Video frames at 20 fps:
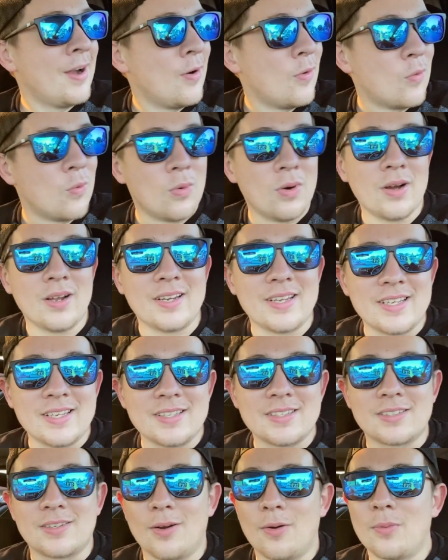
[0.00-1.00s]
What
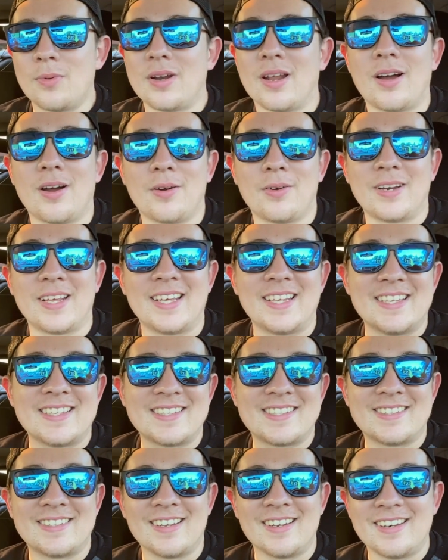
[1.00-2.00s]
is going on? It is
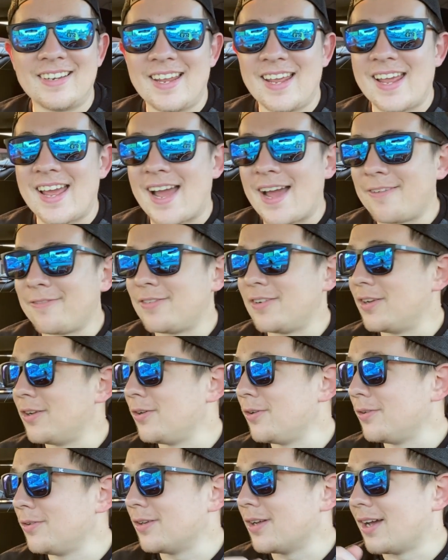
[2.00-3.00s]
Sunday
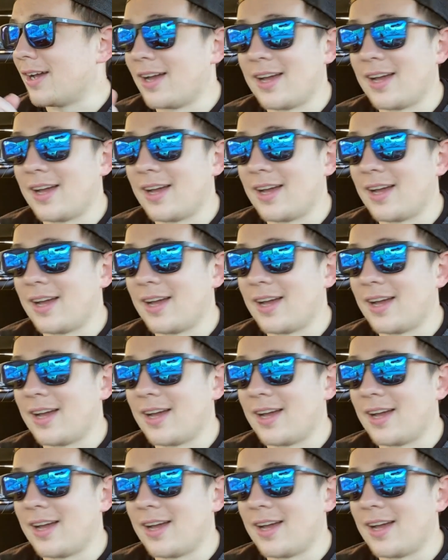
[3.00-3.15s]
afternoon.